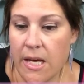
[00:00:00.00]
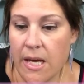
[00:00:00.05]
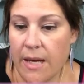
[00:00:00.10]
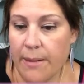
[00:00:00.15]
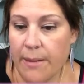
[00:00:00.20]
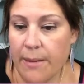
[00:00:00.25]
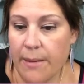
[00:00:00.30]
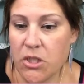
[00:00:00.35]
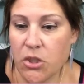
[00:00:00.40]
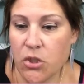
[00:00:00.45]

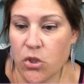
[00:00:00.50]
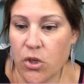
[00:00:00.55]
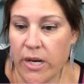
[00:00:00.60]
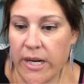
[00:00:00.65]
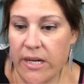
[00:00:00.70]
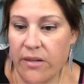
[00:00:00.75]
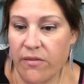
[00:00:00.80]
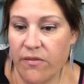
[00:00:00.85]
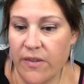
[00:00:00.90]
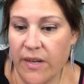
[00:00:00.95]
I'm still
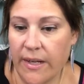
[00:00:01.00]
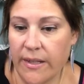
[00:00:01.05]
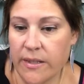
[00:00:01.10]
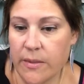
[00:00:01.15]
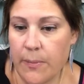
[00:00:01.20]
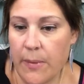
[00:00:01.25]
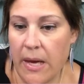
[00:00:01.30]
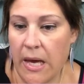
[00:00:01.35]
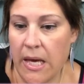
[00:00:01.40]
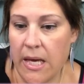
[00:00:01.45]
trying to
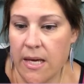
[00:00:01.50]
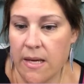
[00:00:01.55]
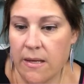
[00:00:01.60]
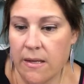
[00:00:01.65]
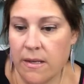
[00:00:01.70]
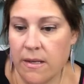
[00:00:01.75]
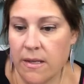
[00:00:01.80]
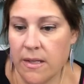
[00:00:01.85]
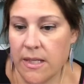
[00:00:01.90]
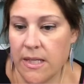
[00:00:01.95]
fix my
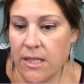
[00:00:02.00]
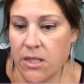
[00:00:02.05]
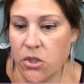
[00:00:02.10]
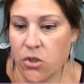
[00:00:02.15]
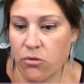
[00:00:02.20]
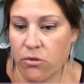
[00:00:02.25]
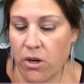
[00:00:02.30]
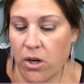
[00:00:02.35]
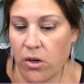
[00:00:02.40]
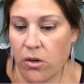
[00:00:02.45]

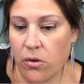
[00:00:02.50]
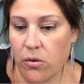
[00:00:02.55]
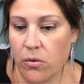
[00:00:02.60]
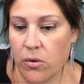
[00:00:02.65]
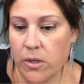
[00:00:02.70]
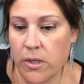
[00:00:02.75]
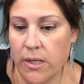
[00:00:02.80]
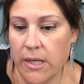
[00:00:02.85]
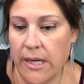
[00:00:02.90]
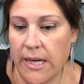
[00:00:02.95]
intro
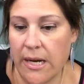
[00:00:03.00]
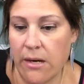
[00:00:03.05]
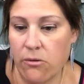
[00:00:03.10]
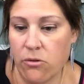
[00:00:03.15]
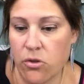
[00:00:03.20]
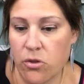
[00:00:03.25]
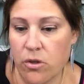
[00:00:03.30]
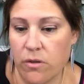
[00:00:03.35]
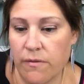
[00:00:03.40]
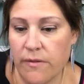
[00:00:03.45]
and
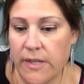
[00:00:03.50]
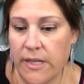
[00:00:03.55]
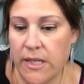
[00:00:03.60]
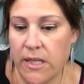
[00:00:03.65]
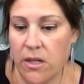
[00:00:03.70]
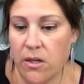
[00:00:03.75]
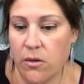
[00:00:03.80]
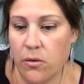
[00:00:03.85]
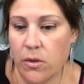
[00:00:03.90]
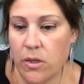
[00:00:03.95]
outro video.